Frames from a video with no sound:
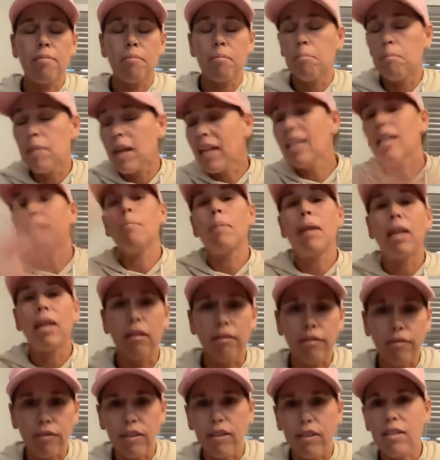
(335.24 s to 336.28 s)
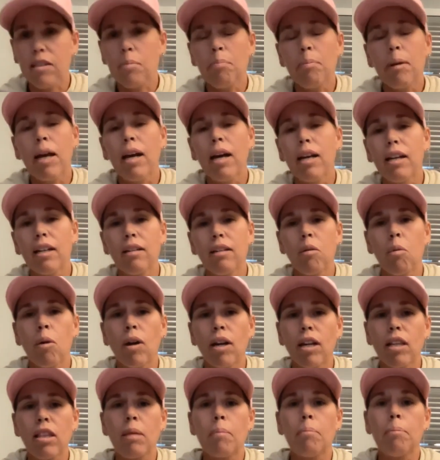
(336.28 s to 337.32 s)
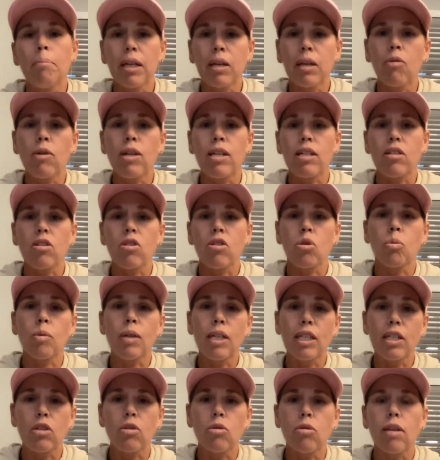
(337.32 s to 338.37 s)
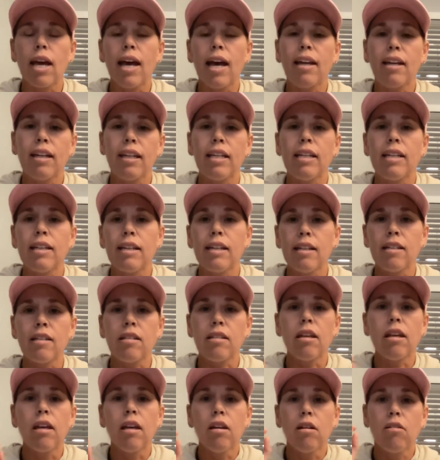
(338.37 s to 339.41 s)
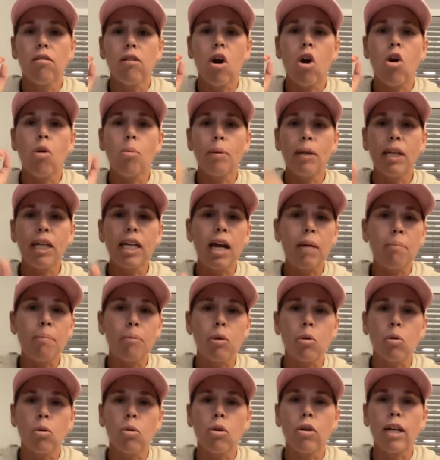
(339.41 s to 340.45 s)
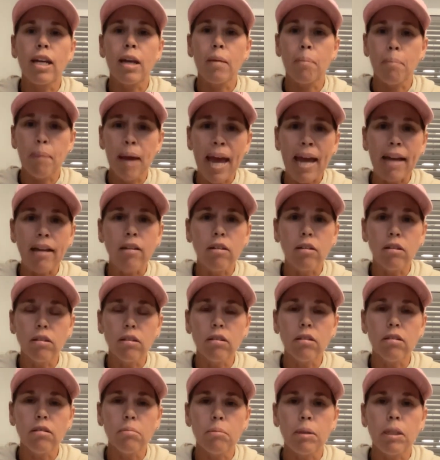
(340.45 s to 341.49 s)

many benefits, but one of the big reasons we do that is opening up your hip angle,